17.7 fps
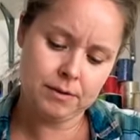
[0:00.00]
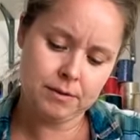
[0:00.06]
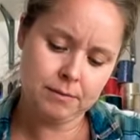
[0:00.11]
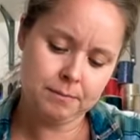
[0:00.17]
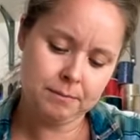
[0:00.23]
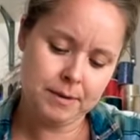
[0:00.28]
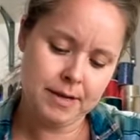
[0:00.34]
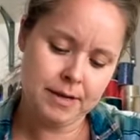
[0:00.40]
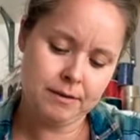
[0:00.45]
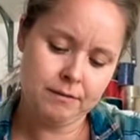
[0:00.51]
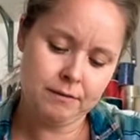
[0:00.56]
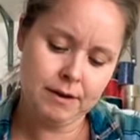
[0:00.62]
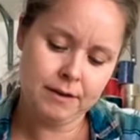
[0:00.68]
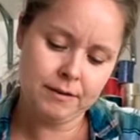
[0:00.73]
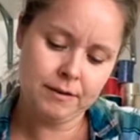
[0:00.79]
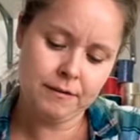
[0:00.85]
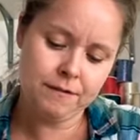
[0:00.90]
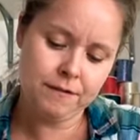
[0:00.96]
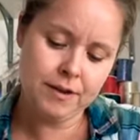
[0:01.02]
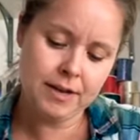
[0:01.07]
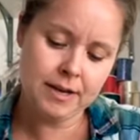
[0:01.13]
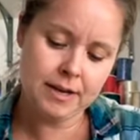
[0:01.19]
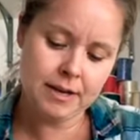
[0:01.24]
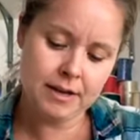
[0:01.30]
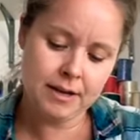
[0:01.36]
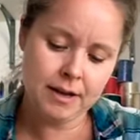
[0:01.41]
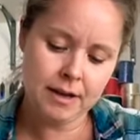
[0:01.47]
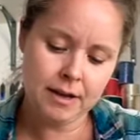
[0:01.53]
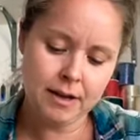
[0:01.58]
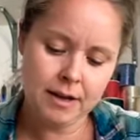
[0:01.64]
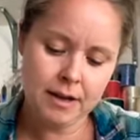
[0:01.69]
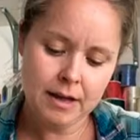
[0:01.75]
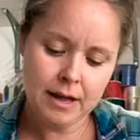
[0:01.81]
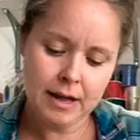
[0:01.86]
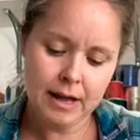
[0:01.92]
bend it around your finger,
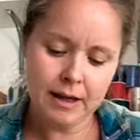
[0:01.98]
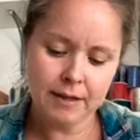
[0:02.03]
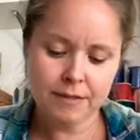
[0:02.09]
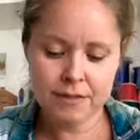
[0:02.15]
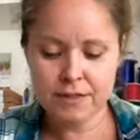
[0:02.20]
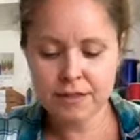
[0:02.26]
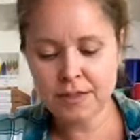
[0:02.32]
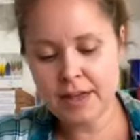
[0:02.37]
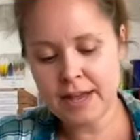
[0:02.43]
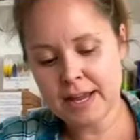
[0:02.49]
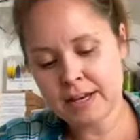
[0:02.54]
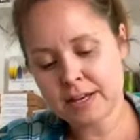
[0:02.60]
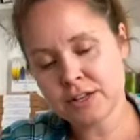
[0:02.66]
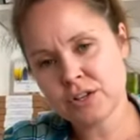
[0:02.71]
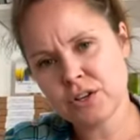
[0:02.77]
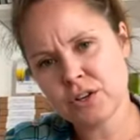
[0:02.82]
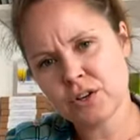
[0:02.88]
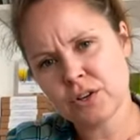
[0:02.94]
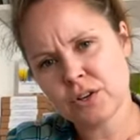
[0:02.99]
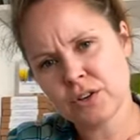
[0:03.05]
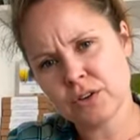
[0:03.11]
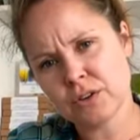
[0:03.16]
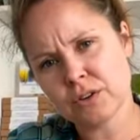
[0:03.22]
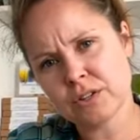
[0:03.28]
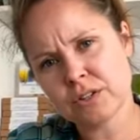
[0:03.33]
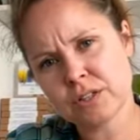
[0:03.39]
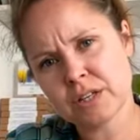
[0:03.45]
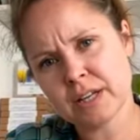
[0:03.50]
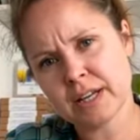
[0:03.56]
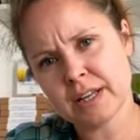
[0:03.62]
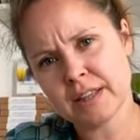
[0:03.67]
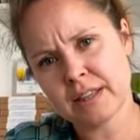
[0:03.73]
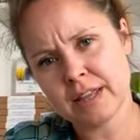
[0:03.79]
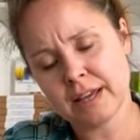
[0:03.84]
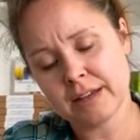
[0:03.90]
and then do your notch
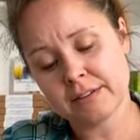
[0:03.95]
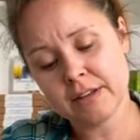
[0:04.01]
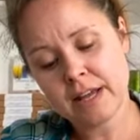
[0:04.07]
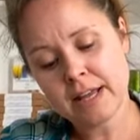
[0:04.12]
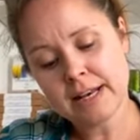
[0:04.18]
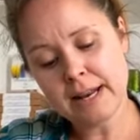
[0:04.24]
like this.